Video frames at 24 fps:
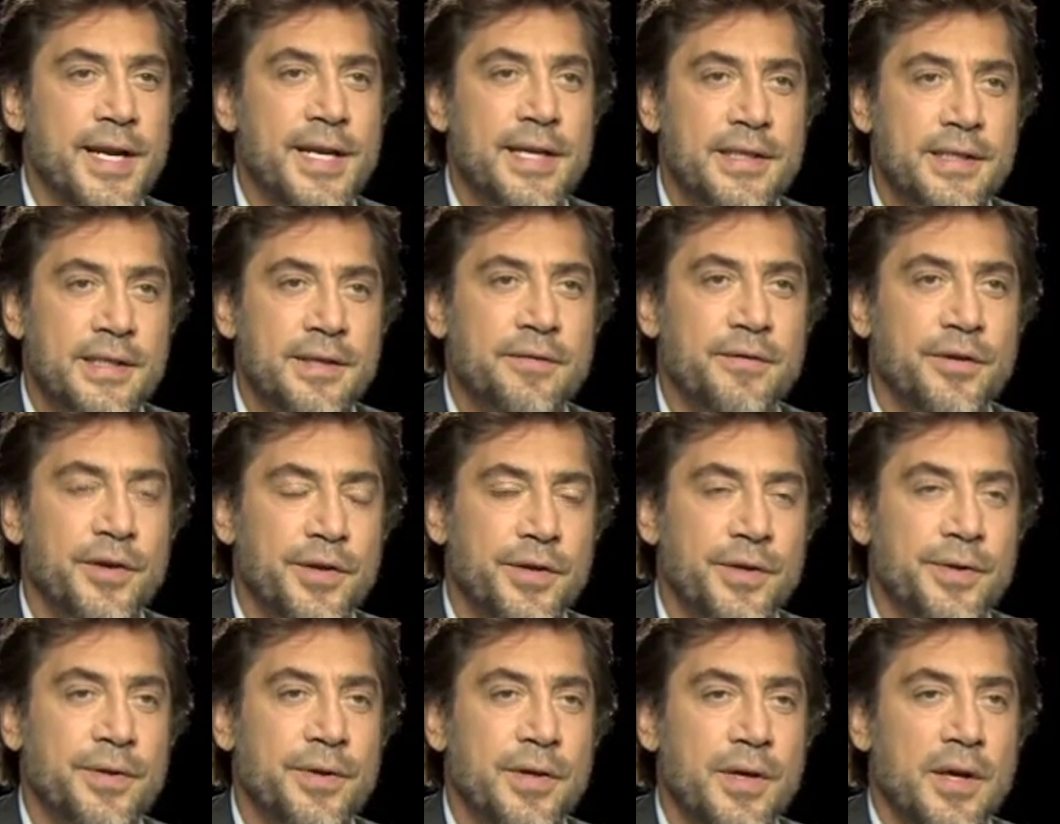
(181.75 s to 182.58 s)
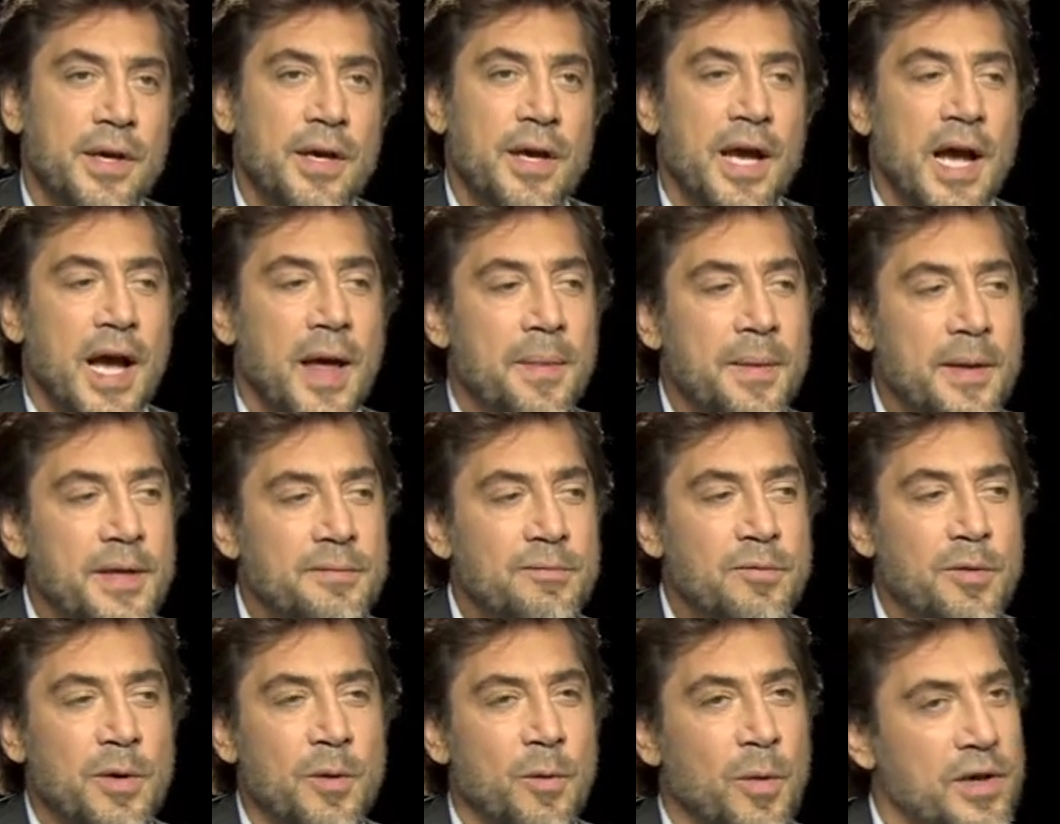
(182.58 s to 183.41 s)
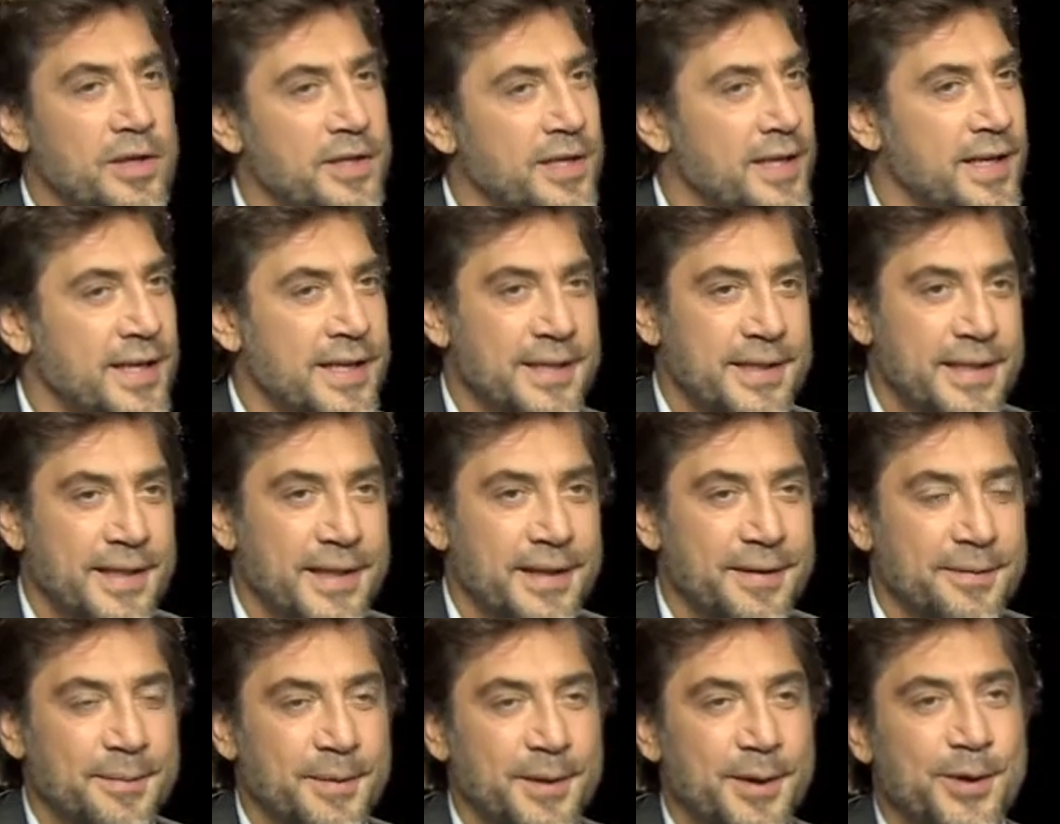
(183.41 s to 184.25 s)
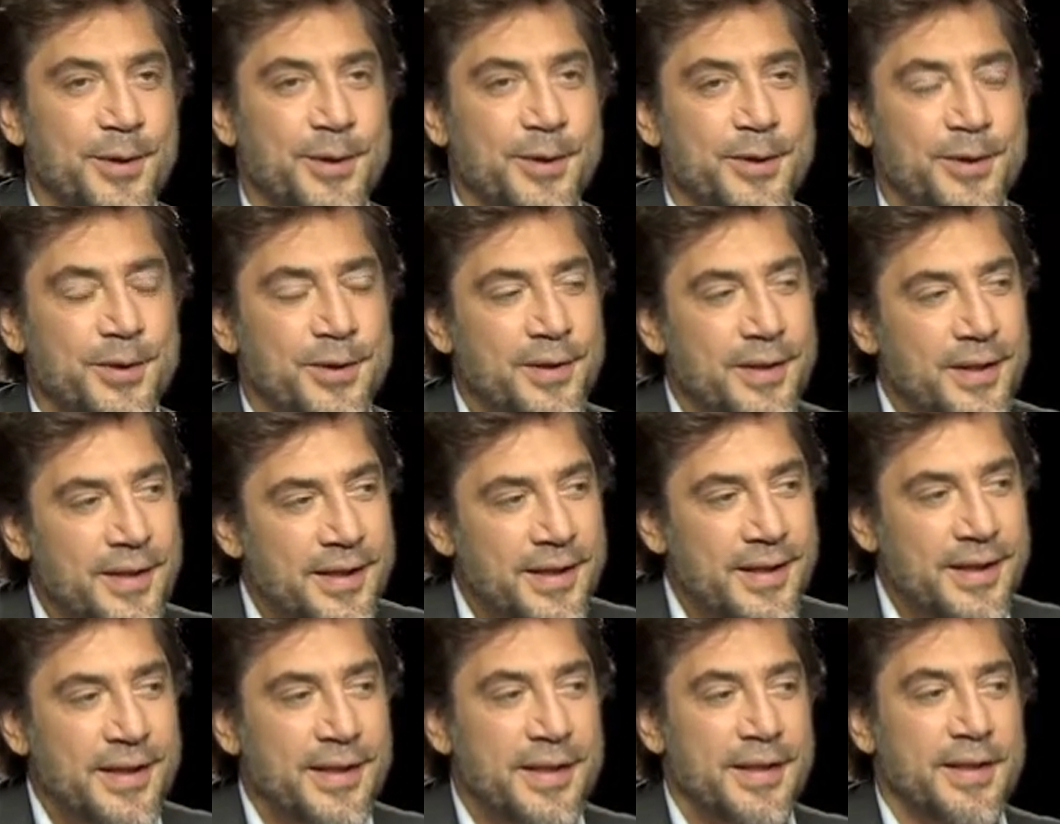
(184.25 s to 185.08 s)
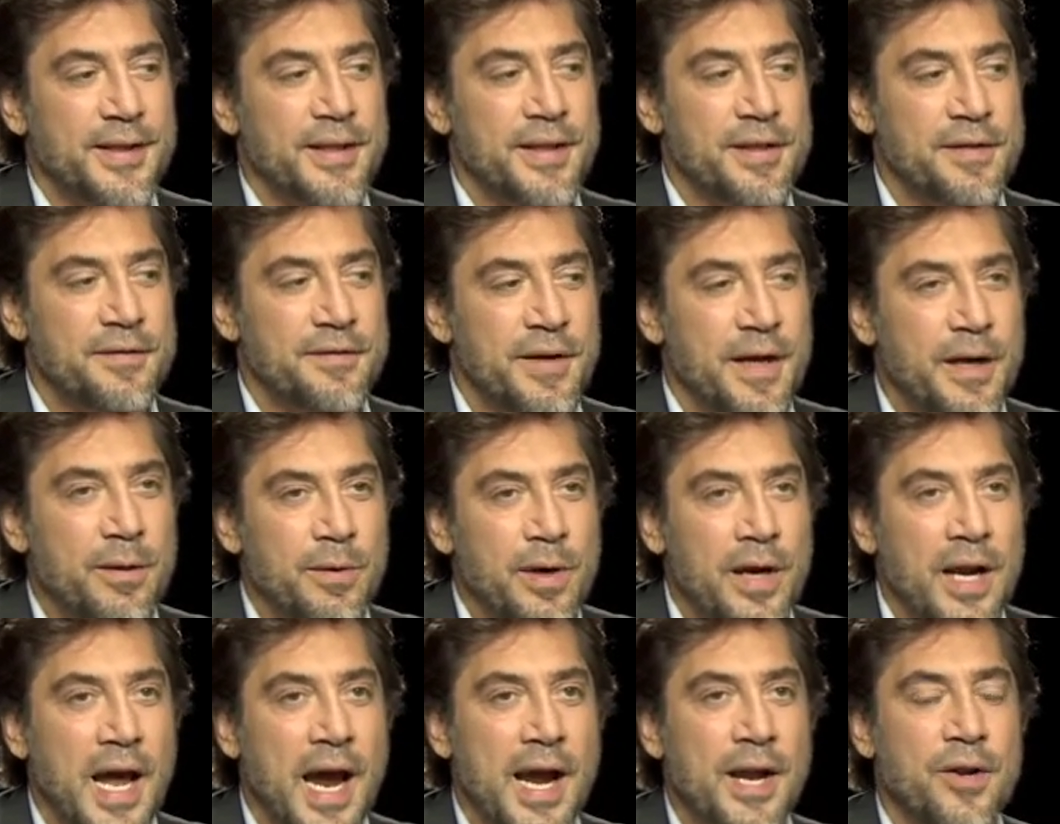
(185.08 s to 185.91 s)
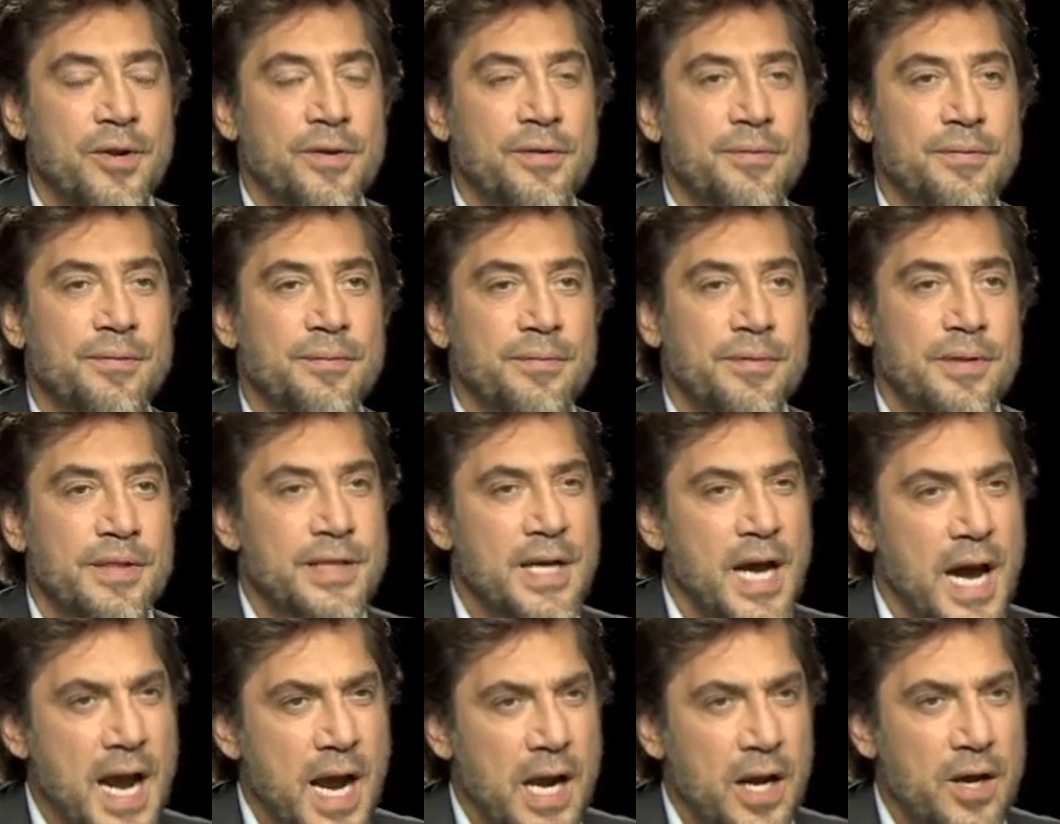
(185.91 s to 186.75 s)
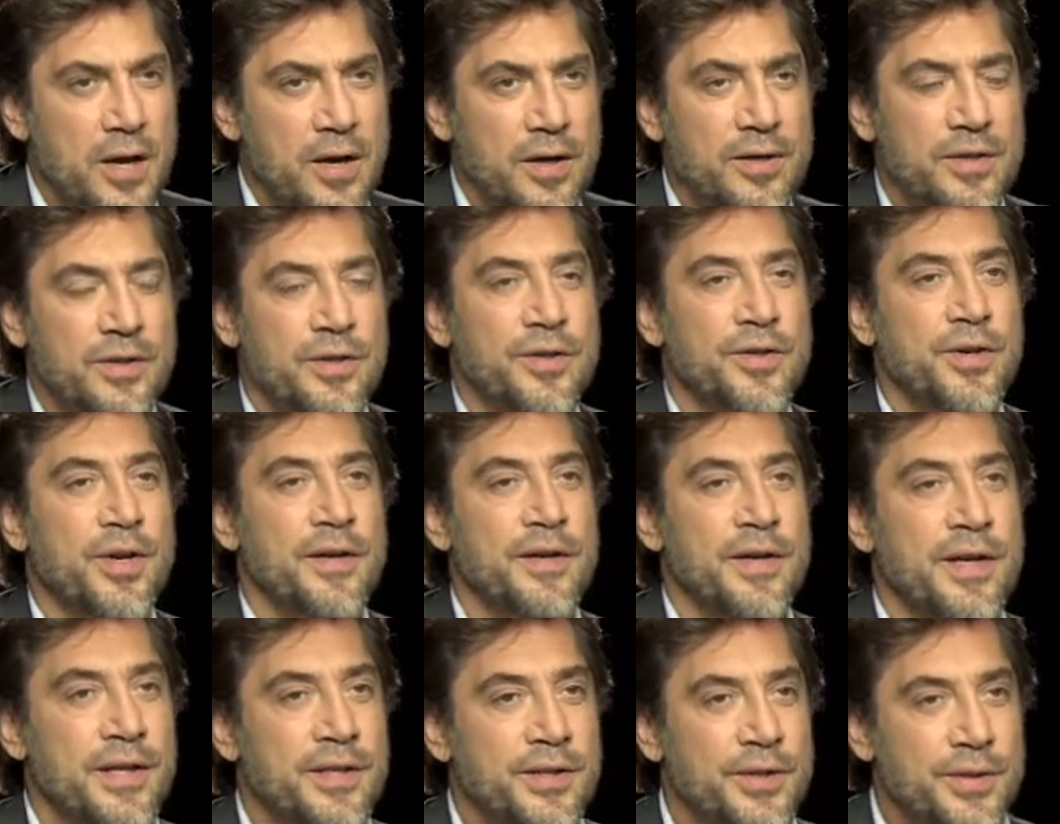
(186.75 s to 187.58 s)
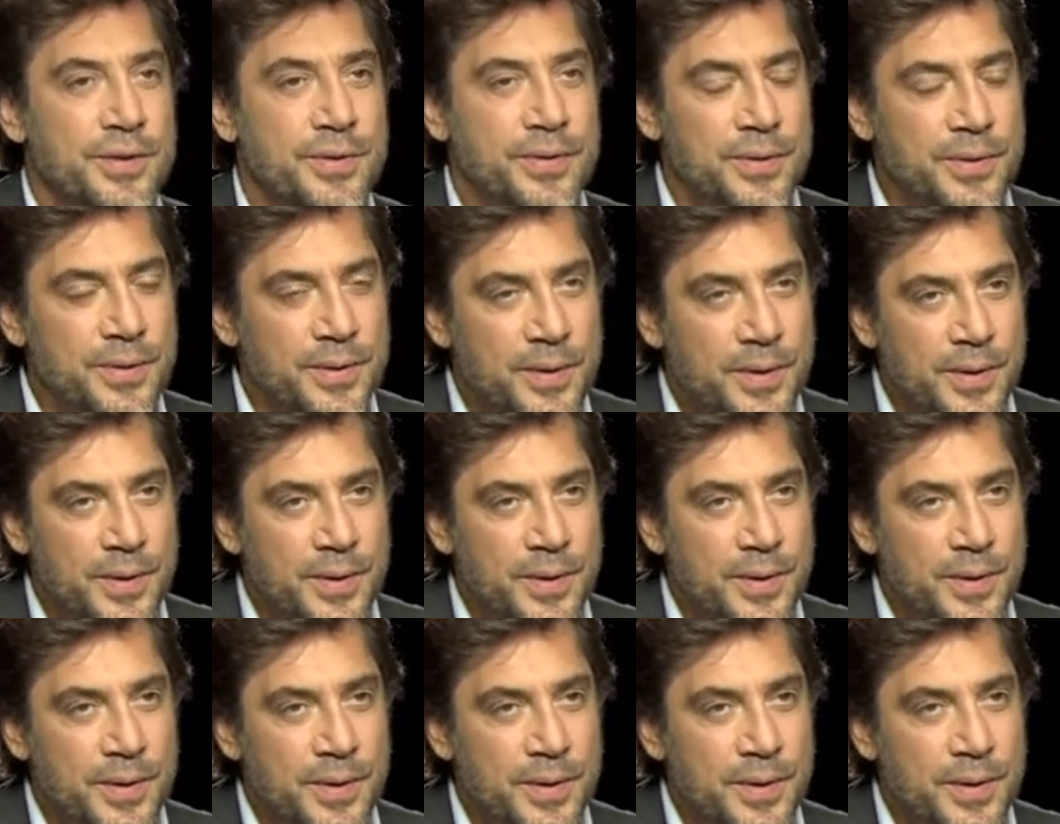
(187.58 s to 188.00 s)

easy for you. And this movie wasn't easy because it's very relied on dialogue, so you need to